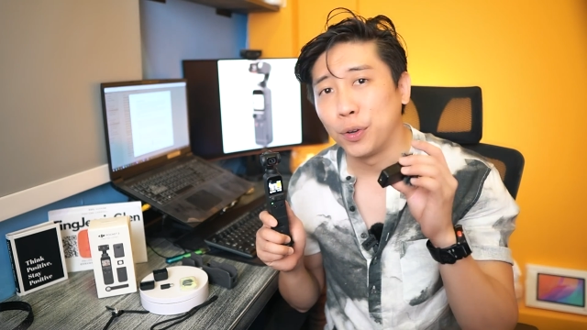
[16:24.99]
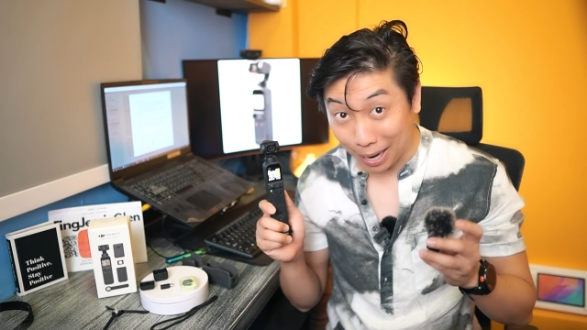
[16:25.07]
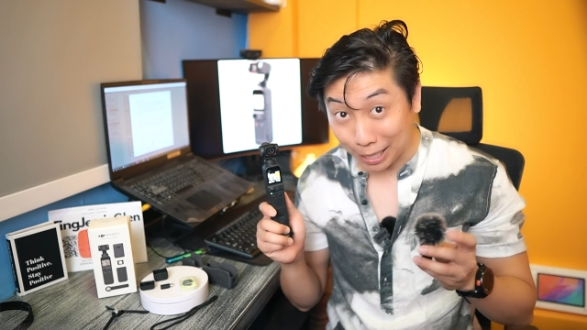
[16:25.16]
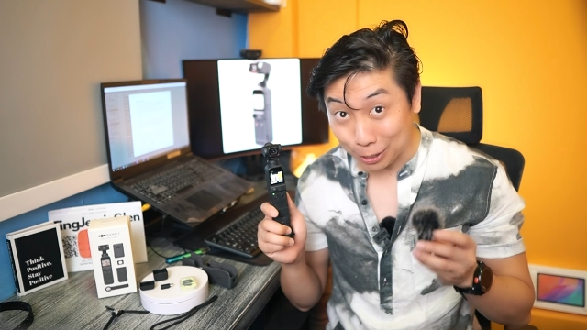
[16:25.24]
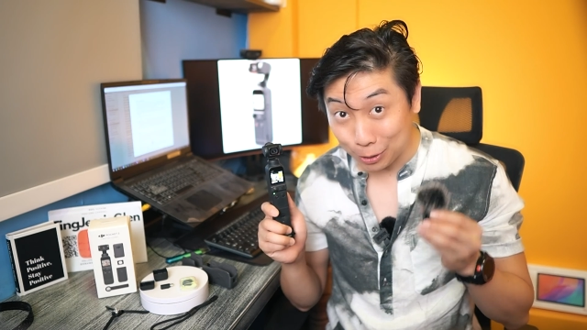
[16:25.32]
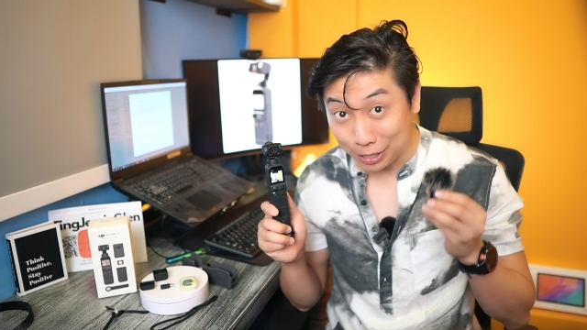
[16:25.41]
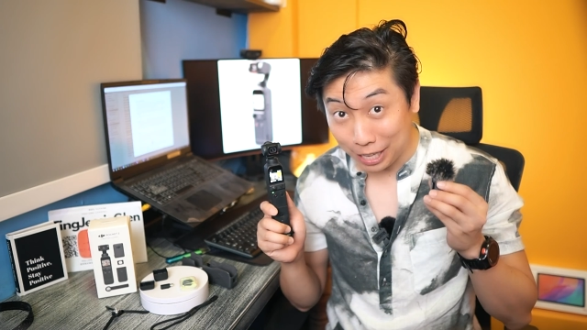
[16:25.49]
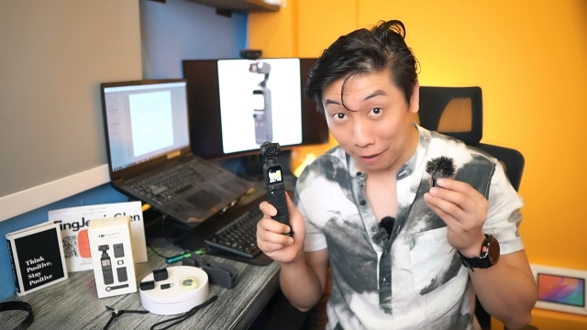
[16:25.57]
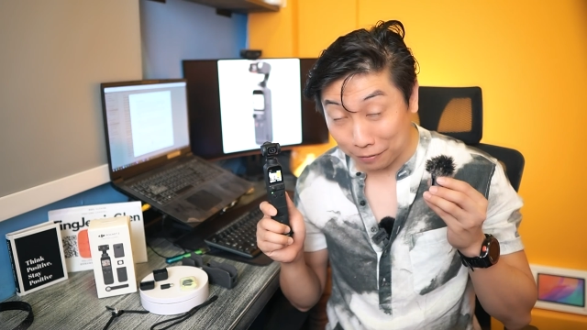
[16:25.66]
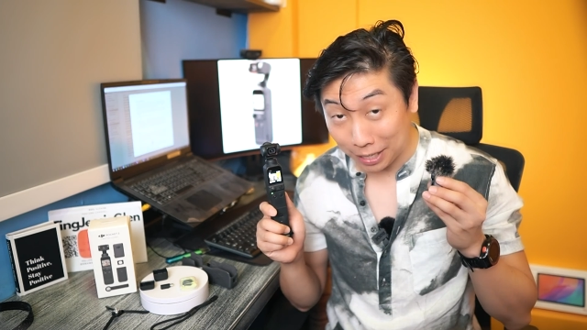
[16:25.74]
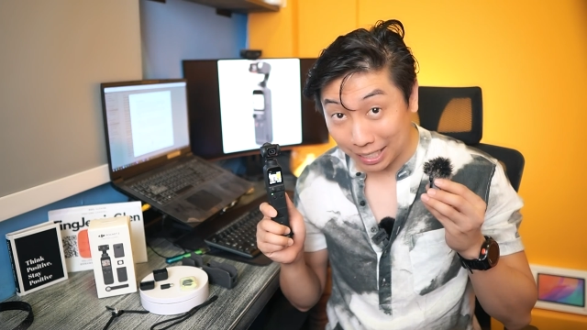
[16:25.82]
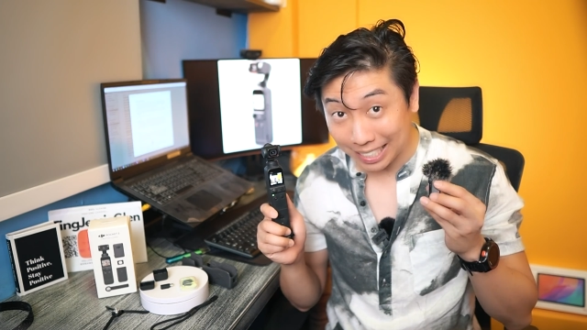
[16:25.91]
but you
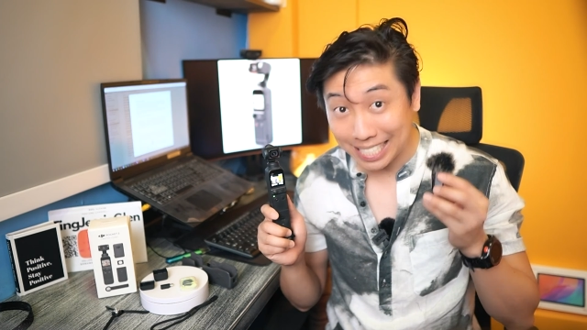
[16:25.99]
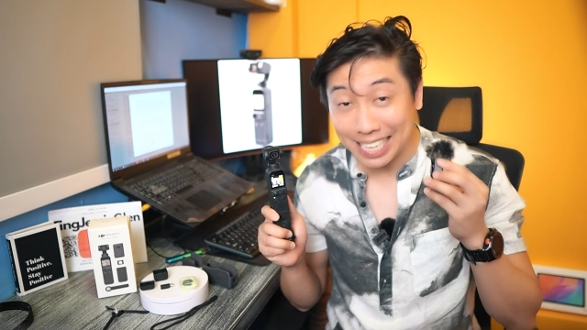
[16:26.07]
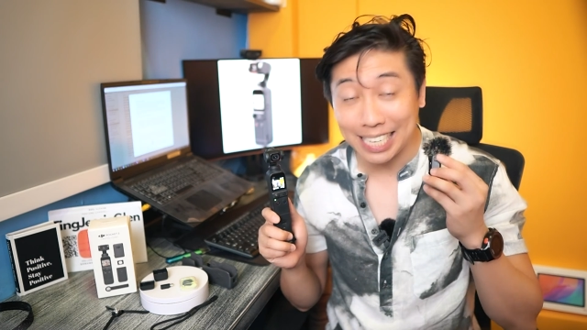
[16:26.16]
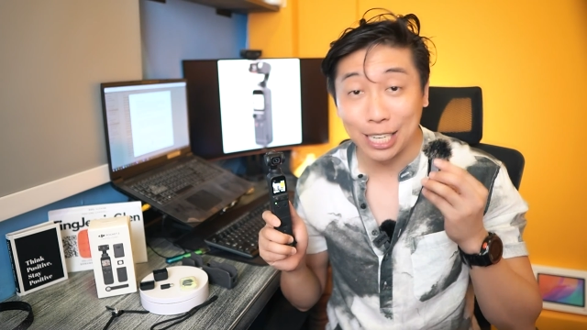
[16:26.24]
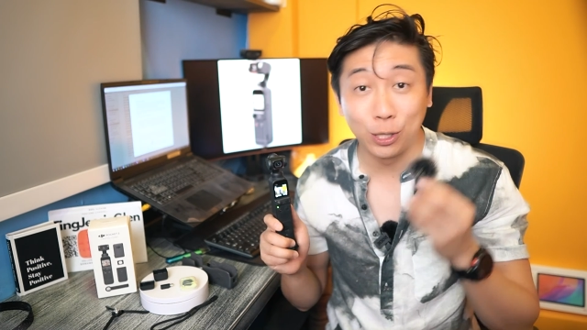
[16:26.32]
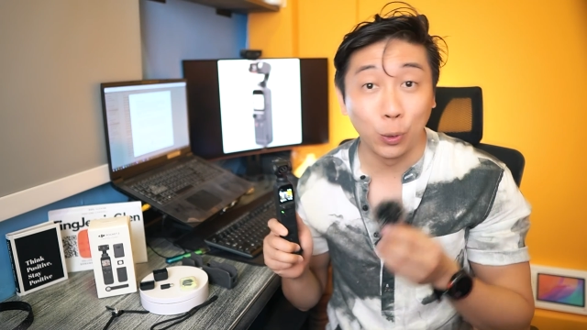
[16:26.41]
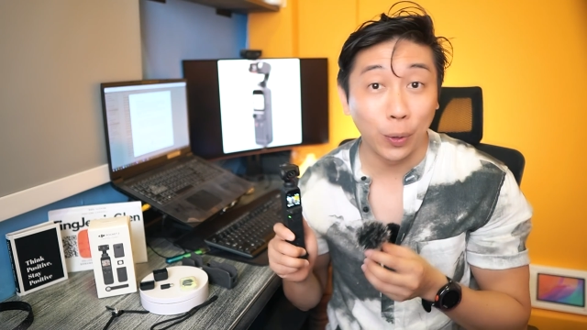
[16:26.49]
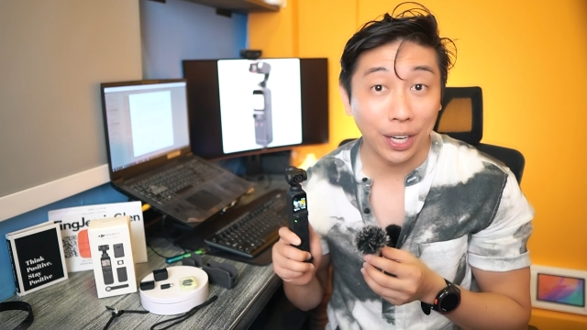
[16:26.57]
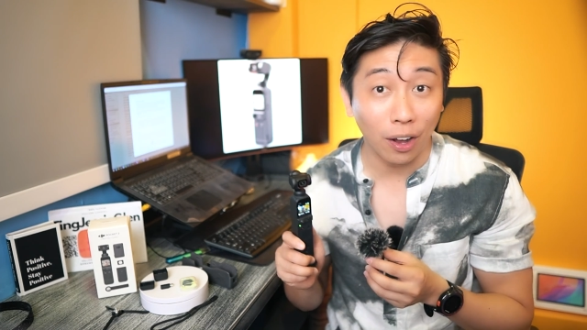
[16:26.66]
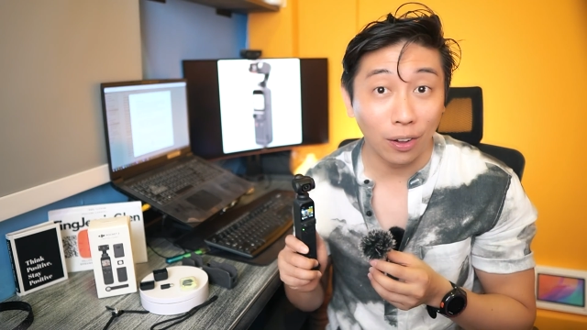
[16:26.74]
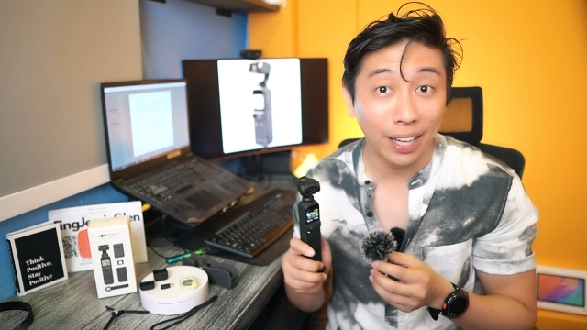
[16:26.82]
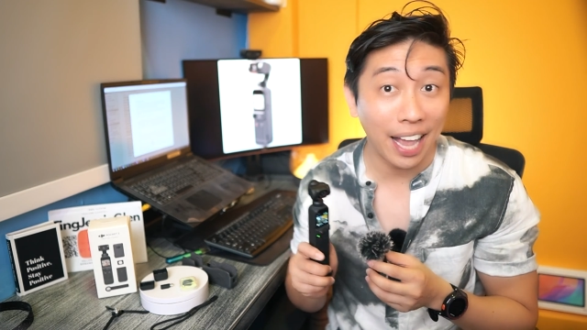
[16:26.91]
definitely need the
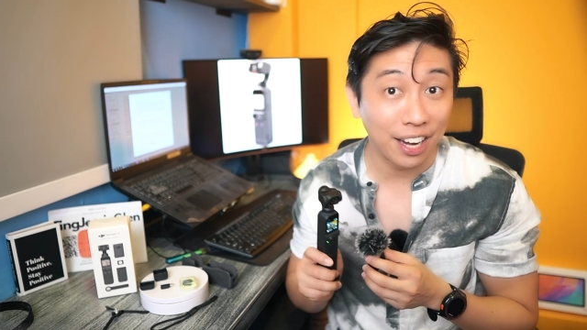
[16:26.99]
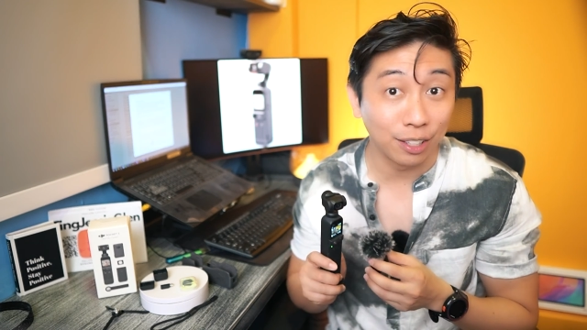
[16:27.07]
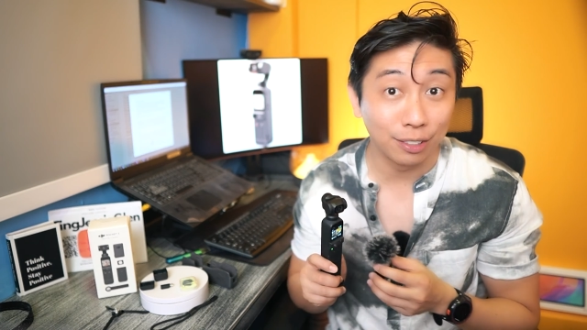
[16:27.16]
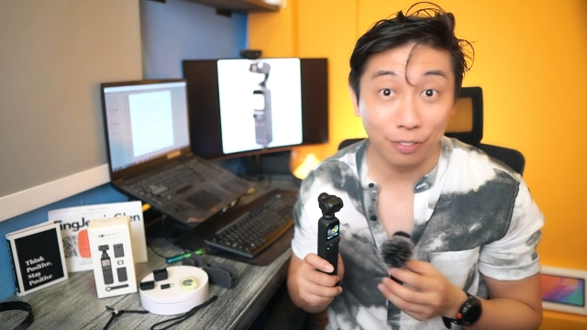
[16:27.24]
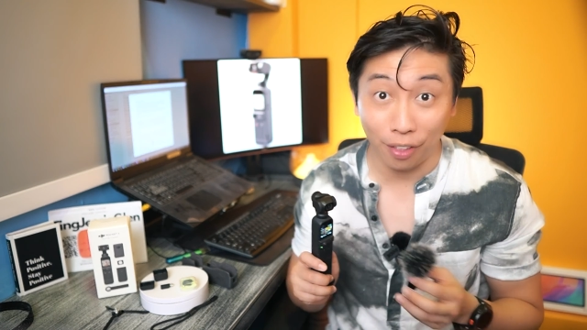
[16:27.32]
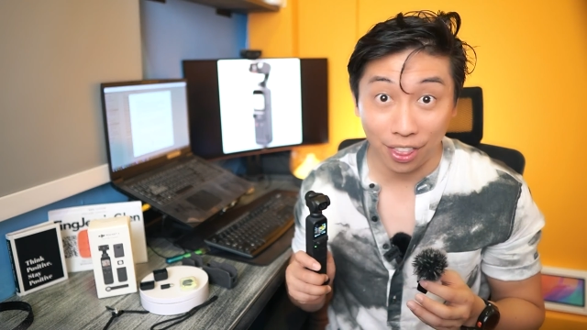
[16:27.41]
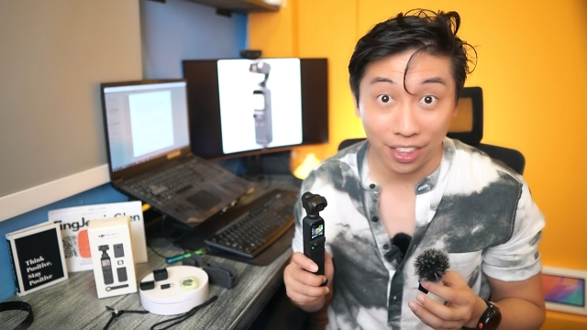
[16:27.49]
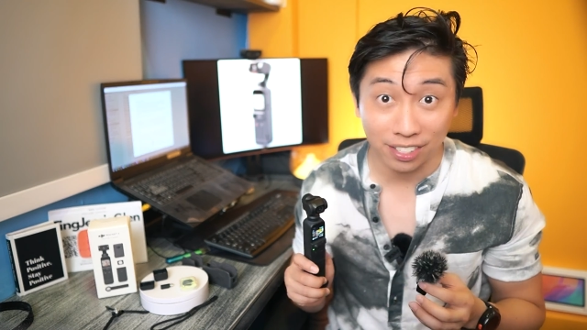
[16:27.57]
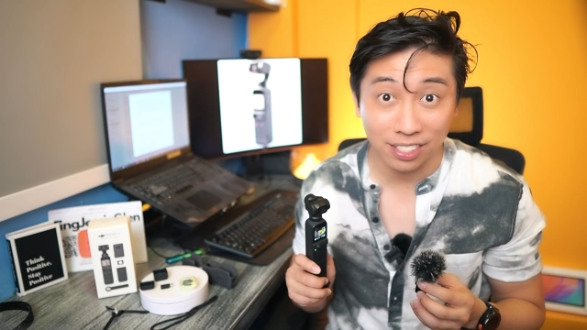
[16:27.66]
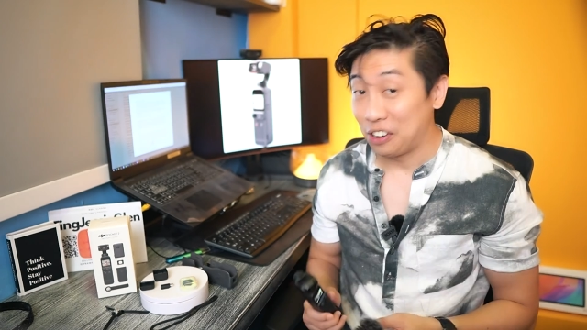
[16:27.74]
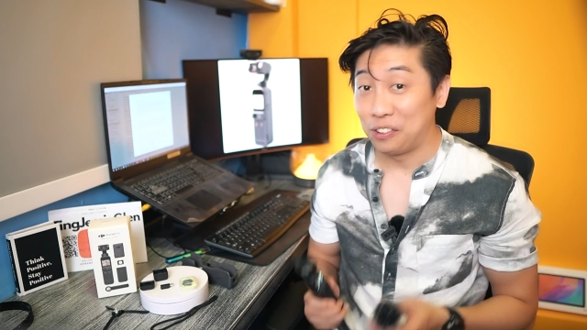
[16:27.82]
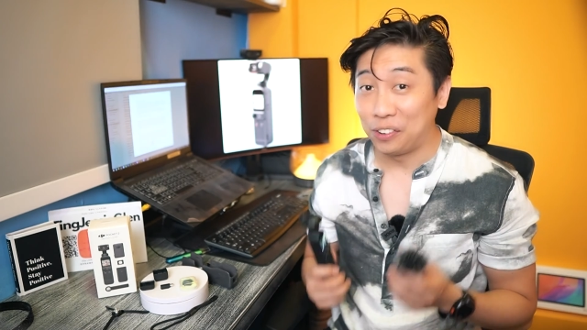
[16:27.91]
do-it-all handle for
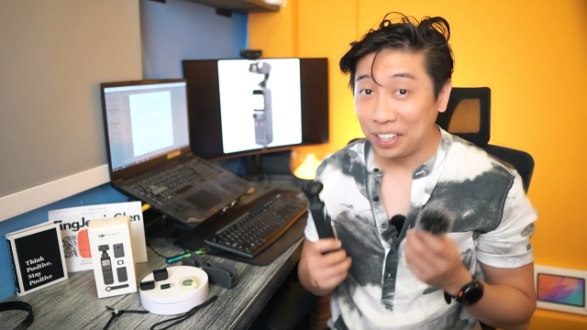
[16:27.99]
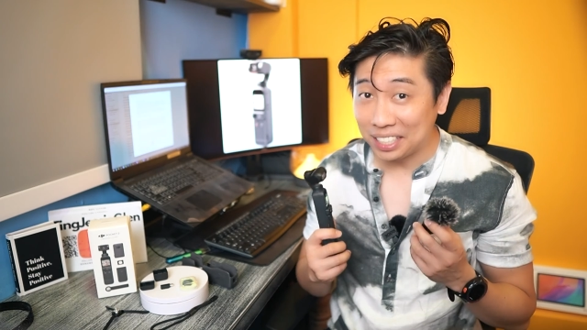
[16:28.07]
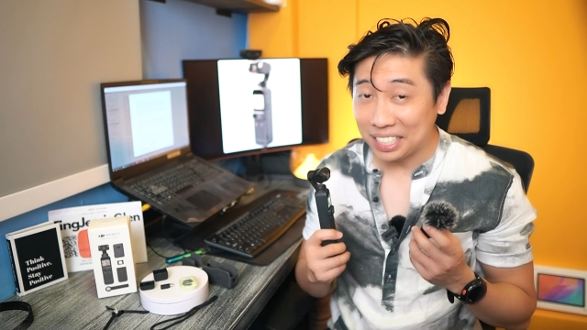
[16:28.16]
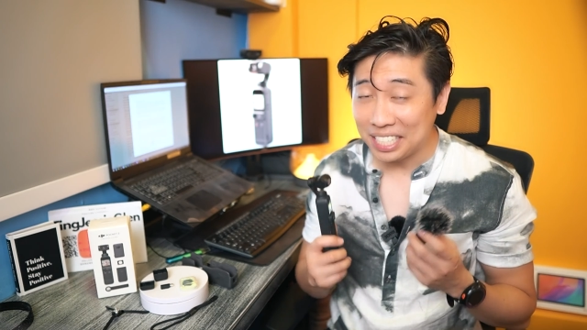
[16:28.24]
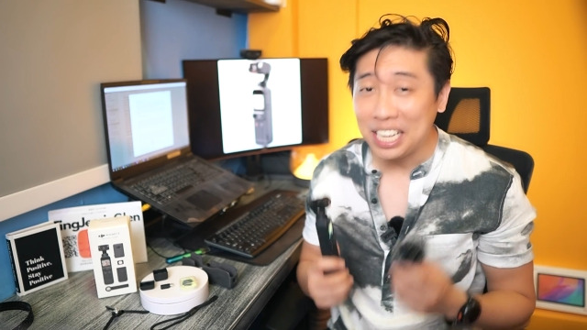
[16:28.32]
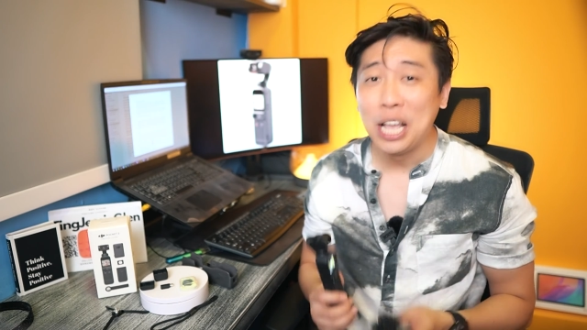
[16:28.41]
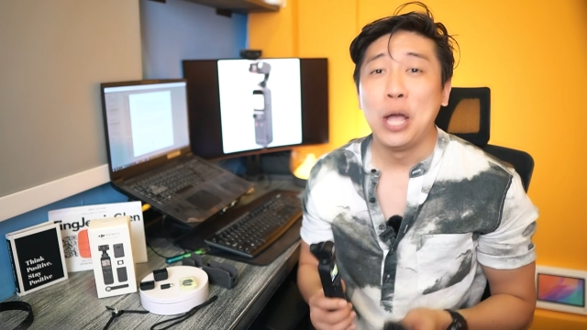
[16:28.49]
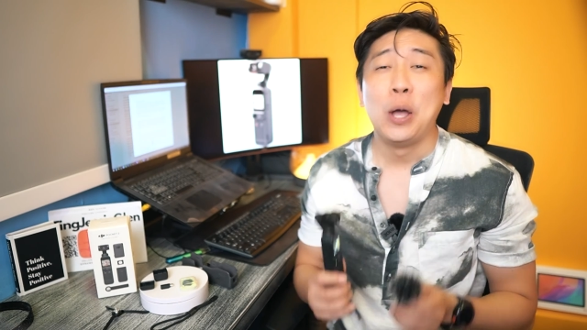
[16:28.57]
this. Really?